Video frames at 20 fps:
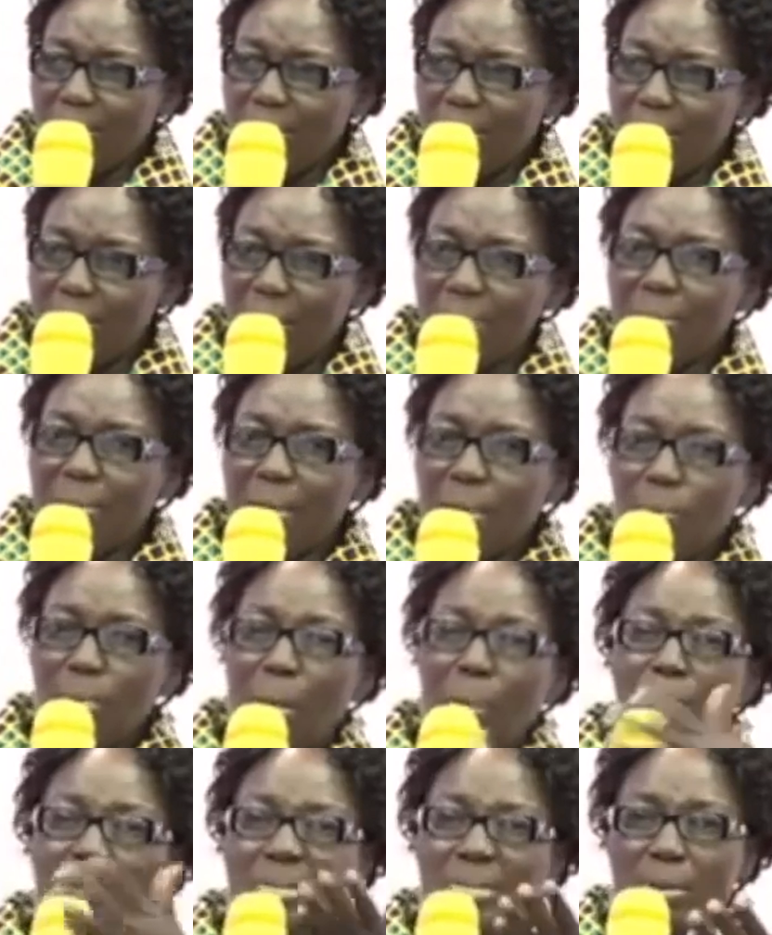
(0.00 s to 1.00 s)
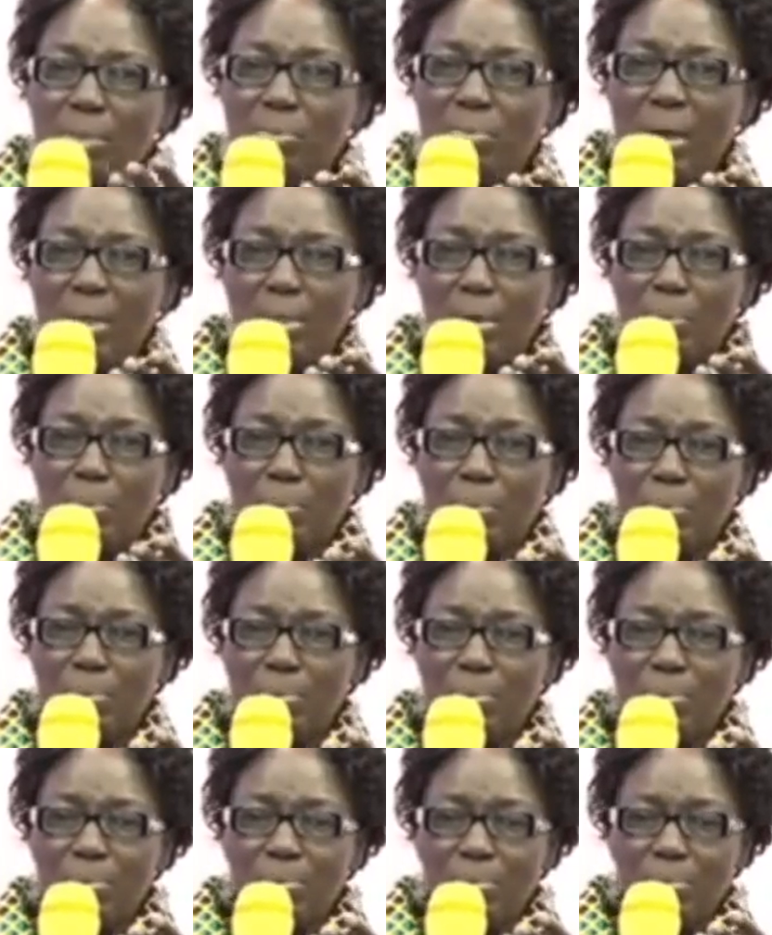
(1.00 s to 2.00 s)
That's how we are beaten by other people. You
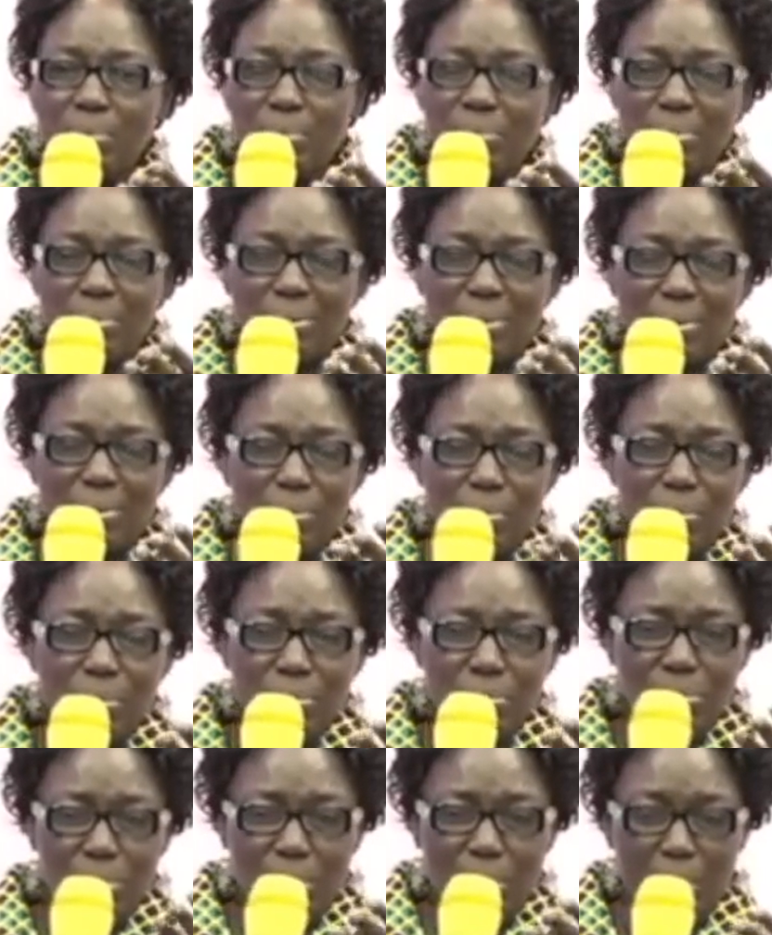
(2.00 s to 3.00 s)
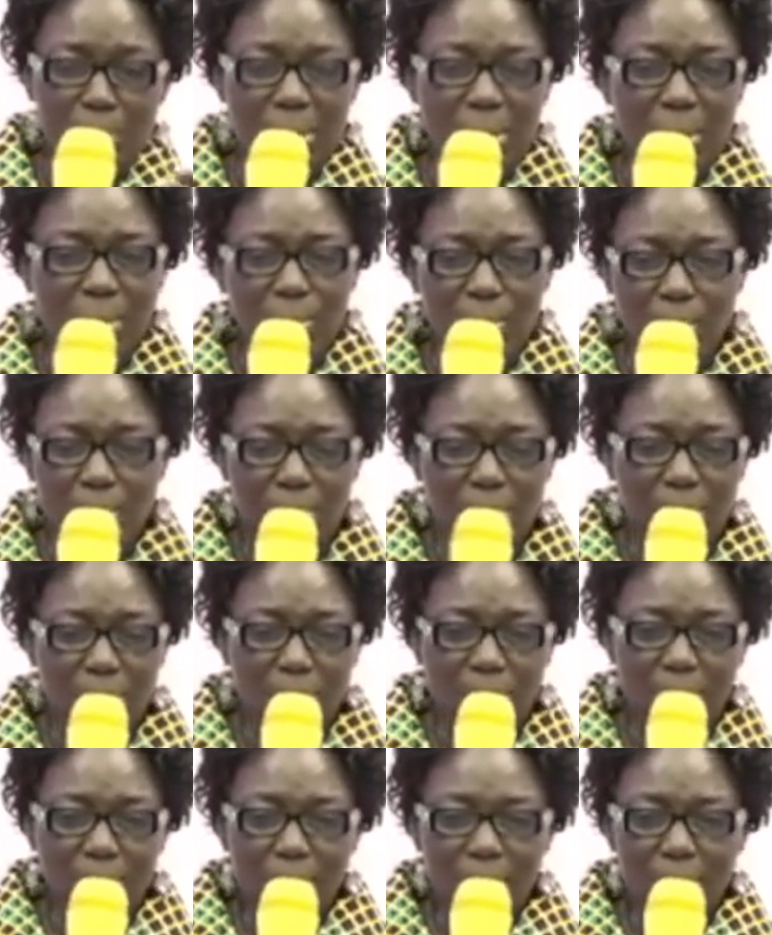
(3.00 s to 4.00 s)
know, you go to Namayingo,
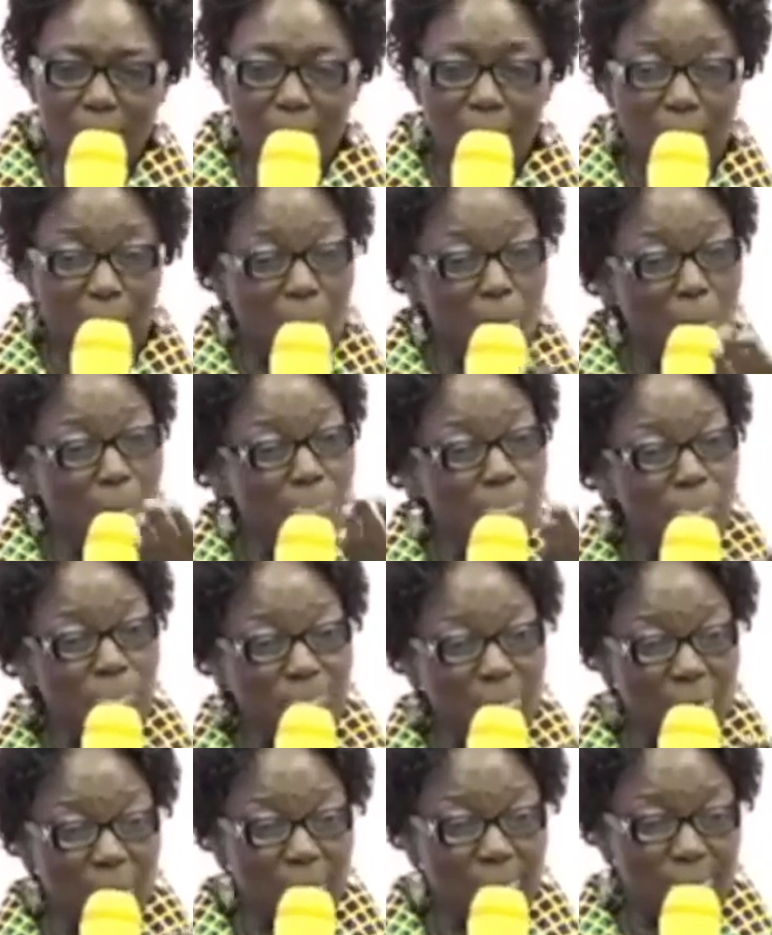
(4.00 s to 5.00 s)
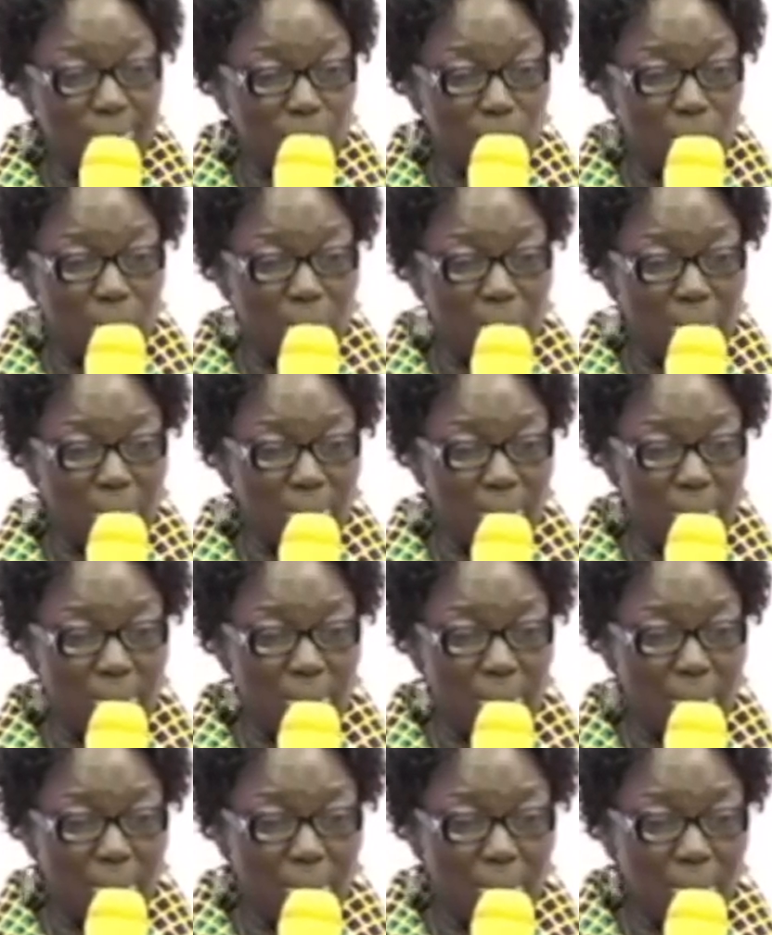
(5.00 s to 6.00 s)
the names of the license holders.
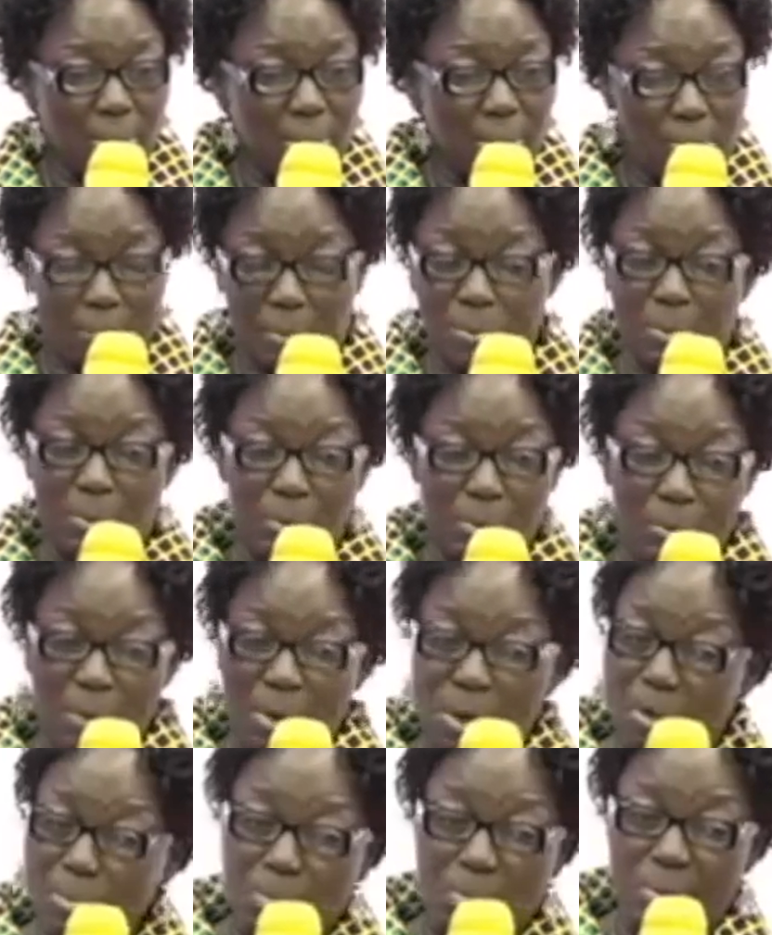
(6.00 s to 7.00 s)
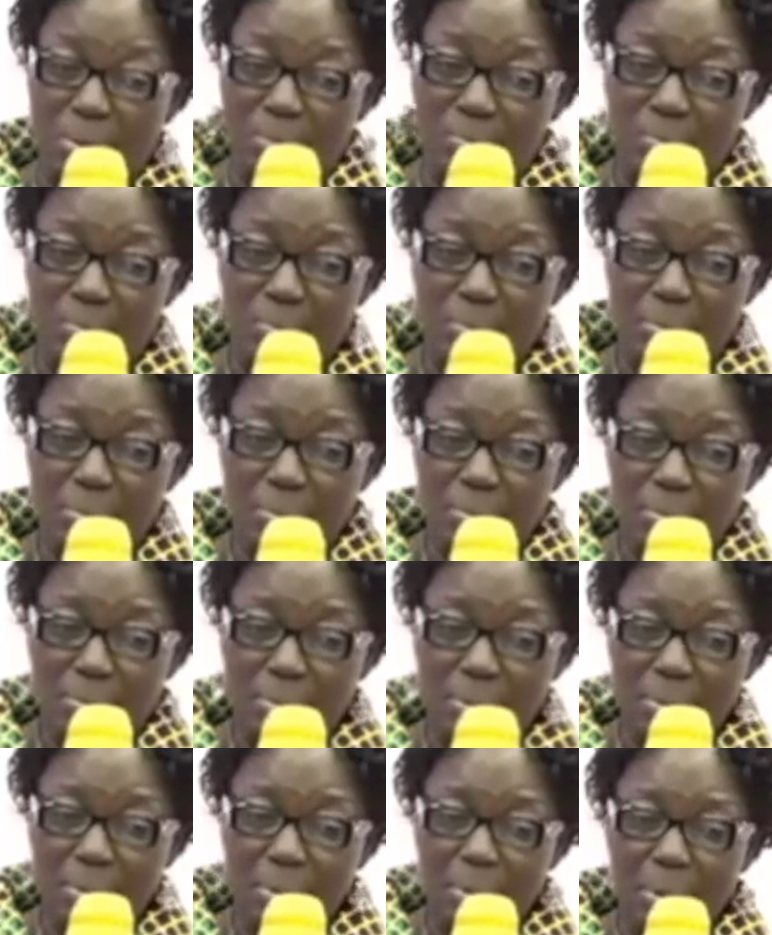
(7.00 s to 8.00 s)
You can't believe.
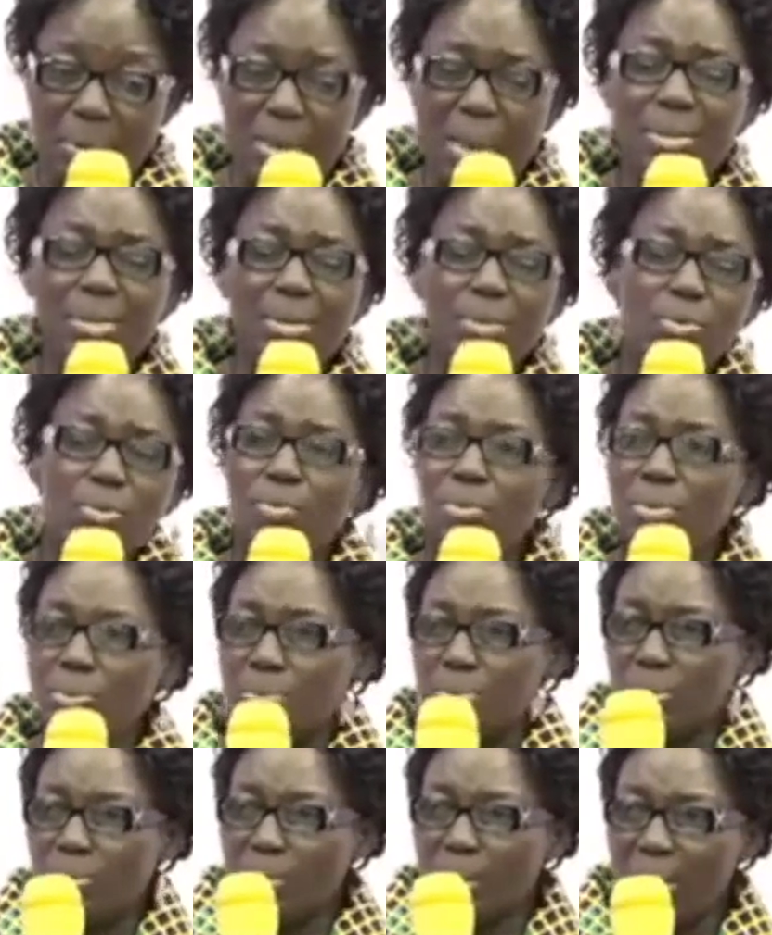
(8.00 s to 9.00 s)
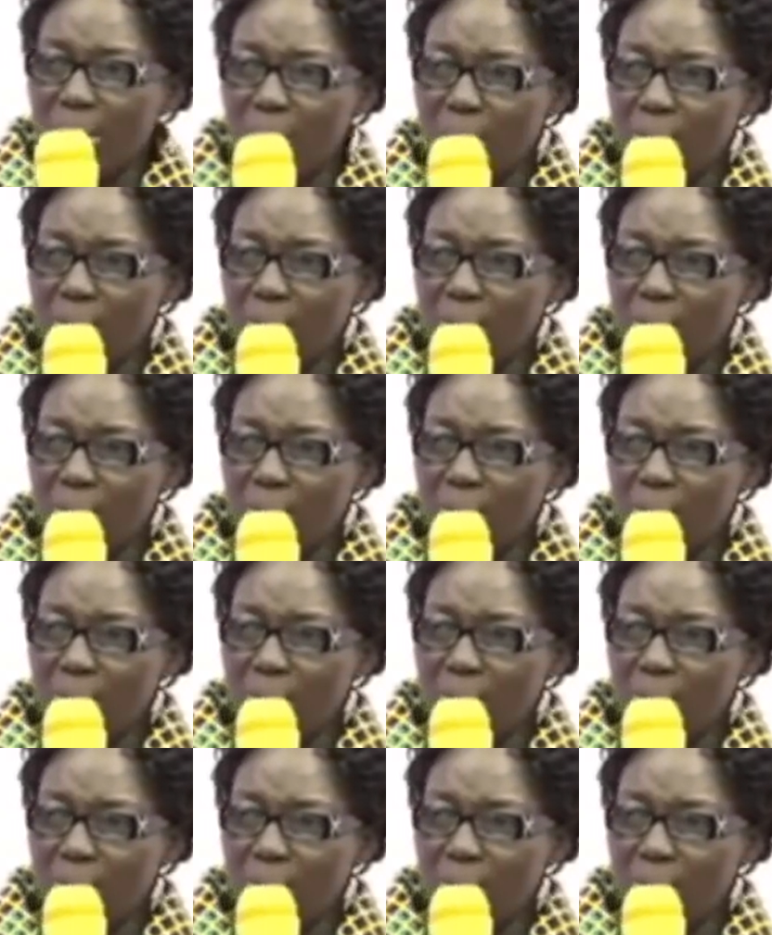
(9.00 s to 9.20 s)
Nothing to do with Busoga.